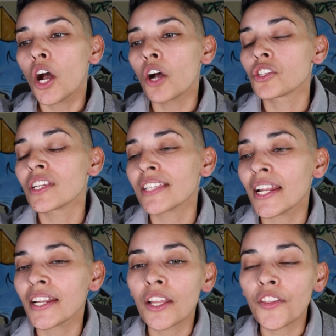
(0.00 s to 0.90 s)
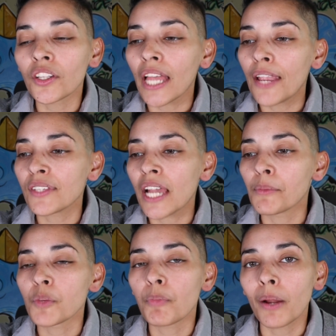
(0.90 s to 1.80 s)
No, she said in another lifetime,
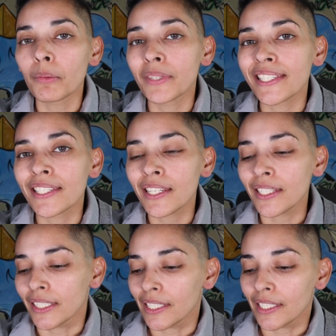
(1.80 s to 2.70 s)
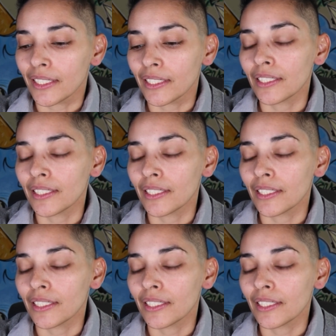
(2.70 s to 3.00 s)
she probably did.